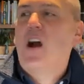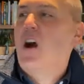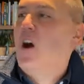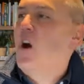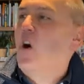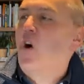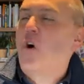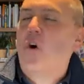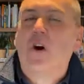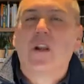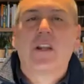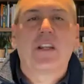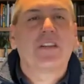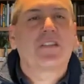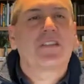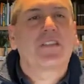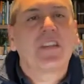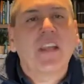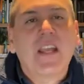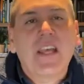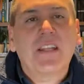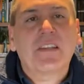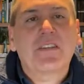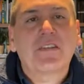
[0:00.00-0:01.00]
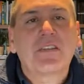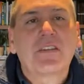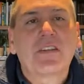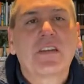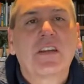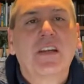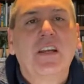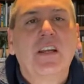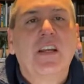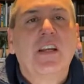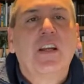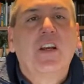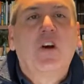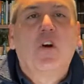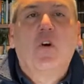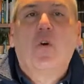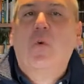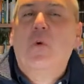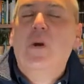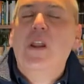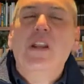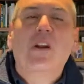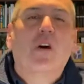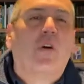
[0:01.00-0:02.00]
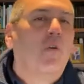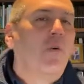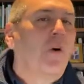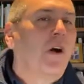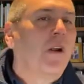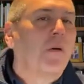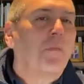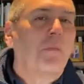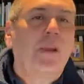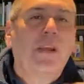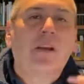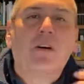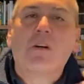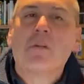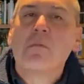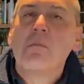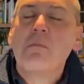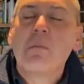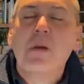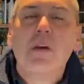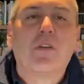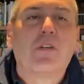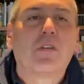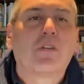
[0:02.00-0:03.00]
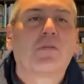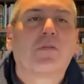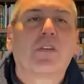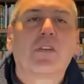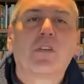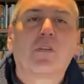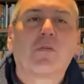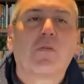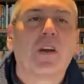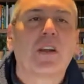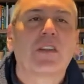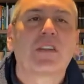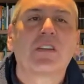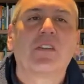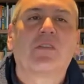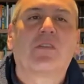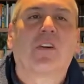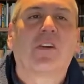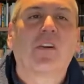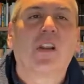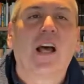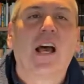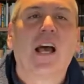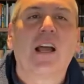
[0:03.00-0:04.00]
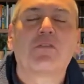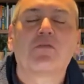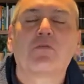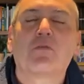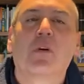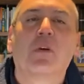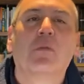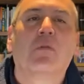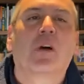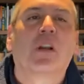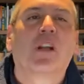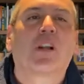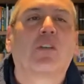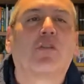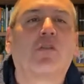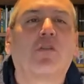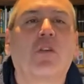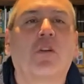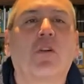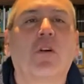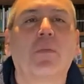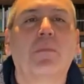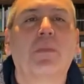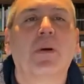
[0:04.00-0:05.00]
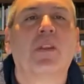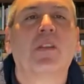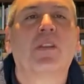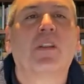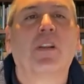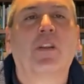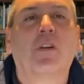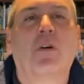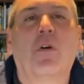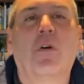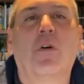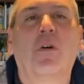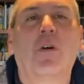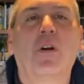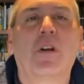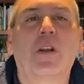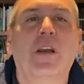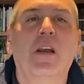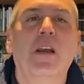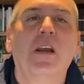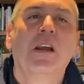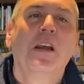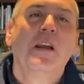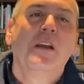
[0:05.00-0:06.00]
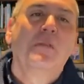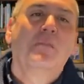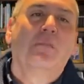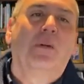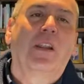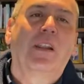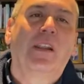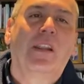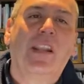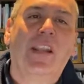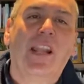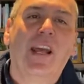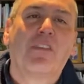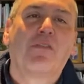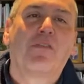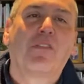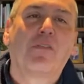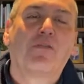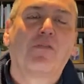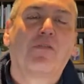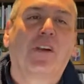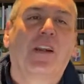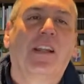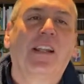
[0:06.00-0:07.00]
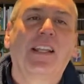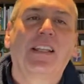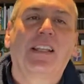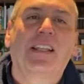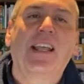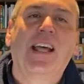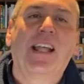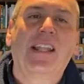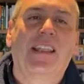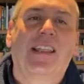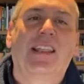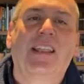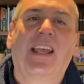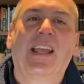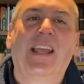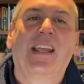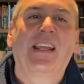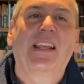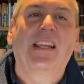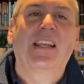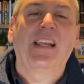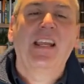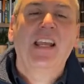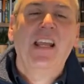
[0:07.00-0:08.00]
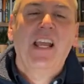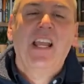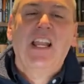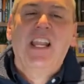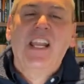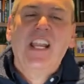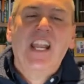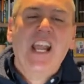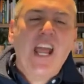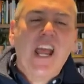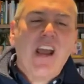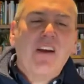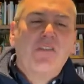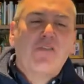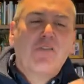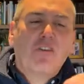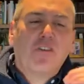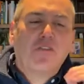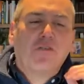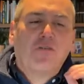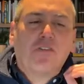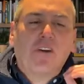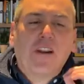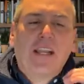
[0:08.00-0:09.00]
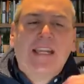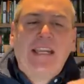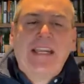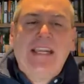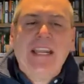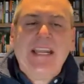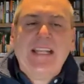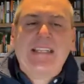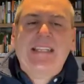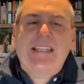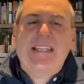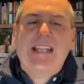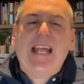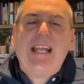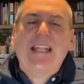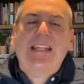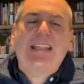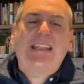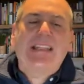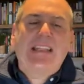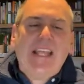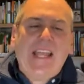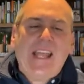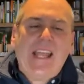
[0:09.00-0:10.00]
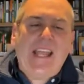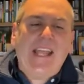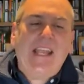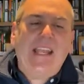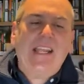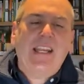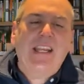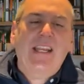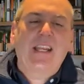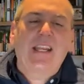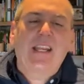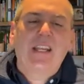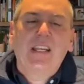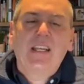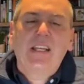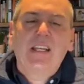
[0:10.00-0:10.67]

Oh, in a sense, we don't want to be on milk for the rest of our lives. We want to grow up in the Lord. But never forget that thing. Never forget that thing